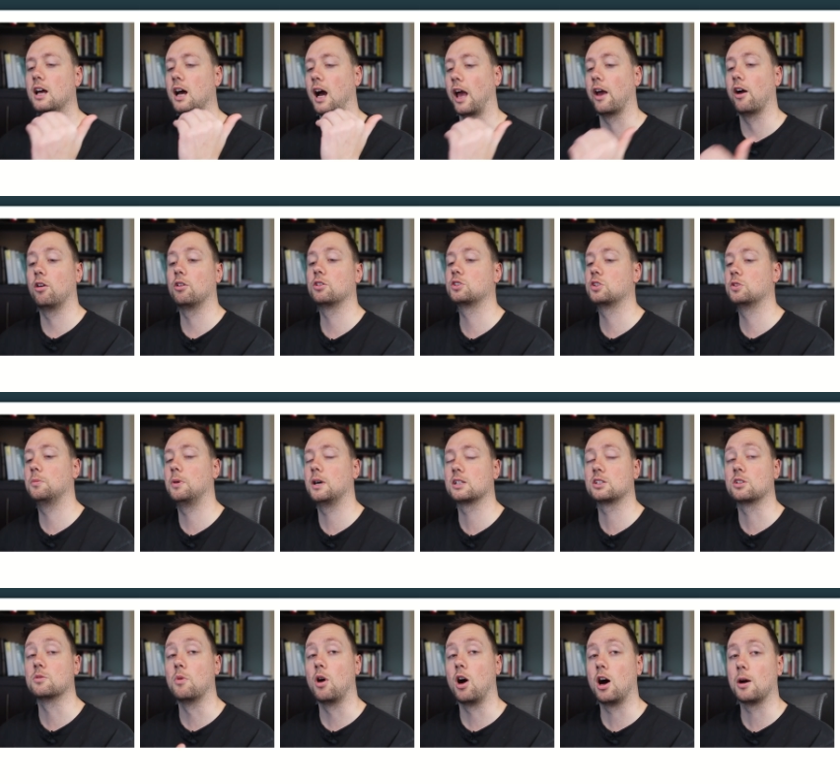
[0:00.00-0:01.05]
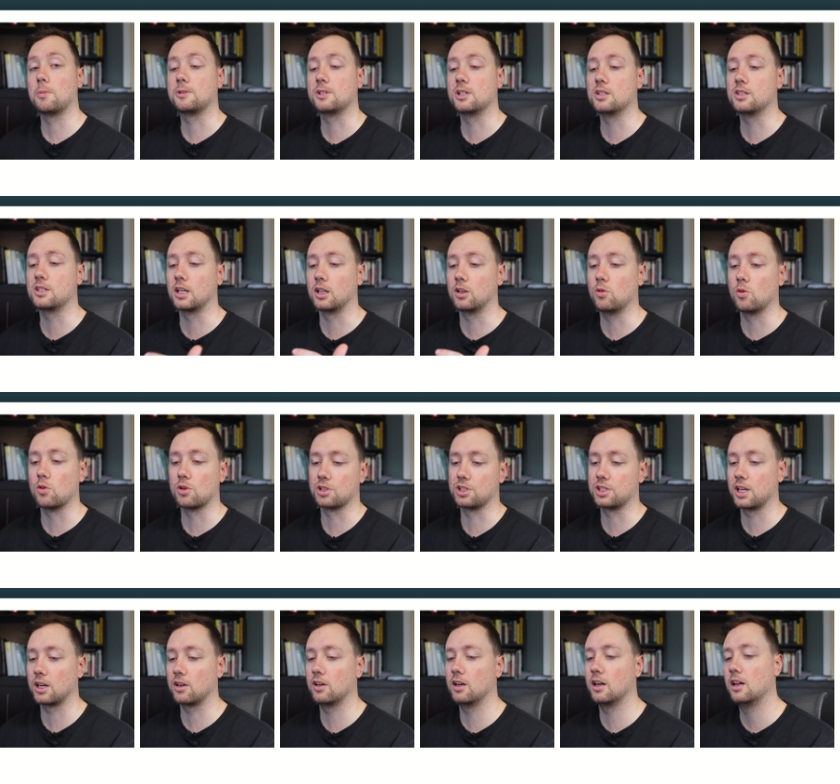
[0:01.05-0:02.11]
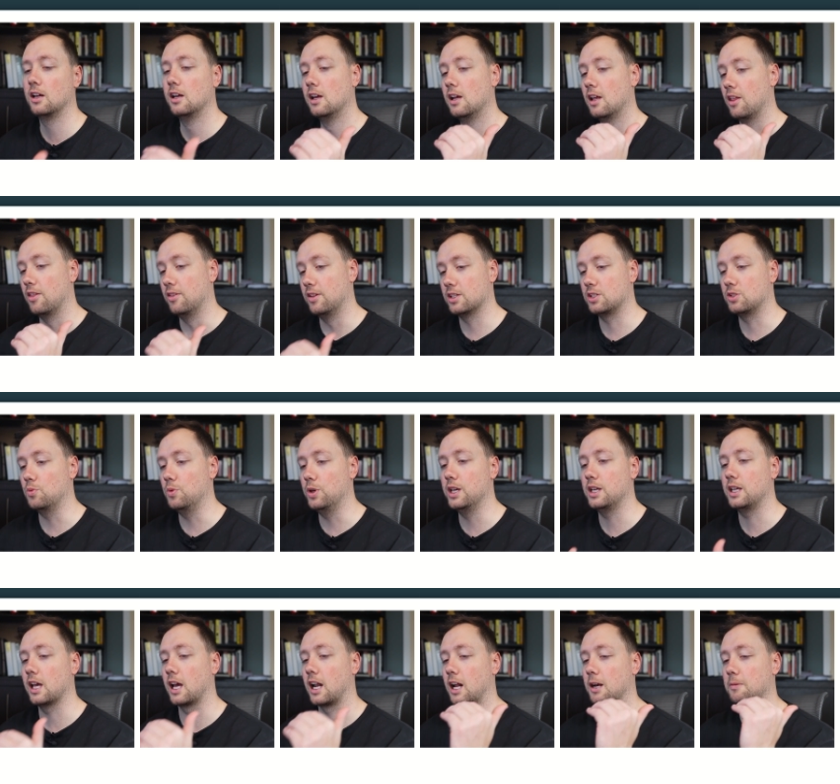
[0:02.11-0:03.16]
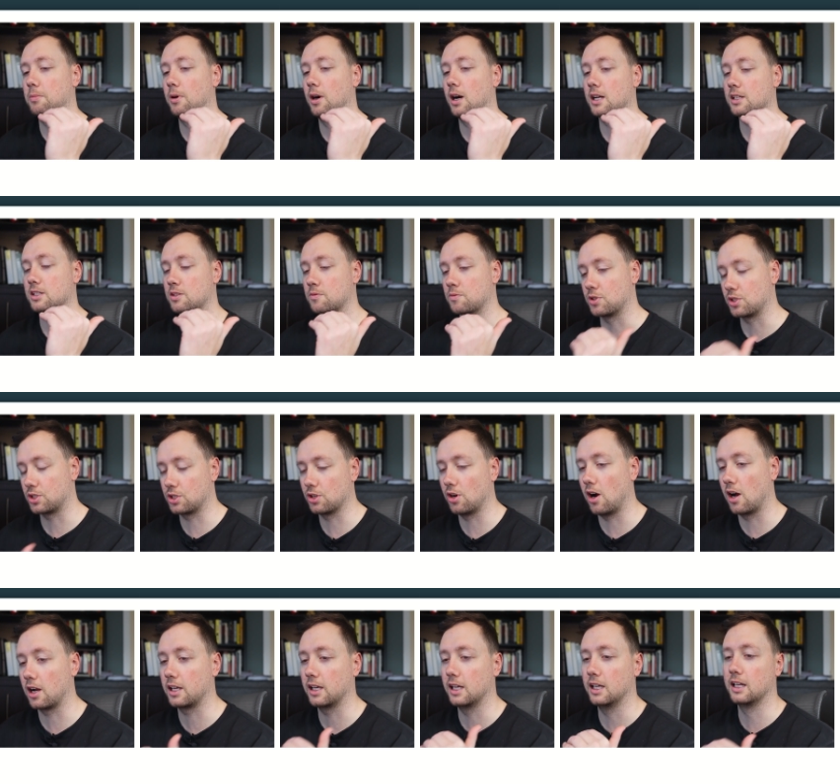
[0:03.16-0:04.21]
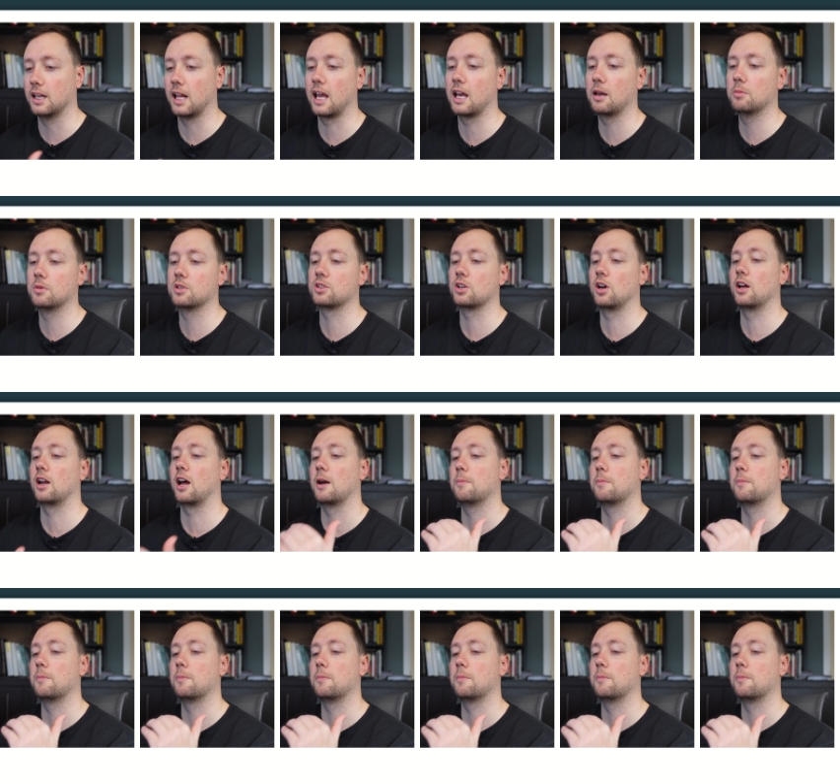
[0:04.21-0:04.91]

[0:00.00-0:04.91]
I also bought some options in Coursera this week and I bought some stock in Amazon.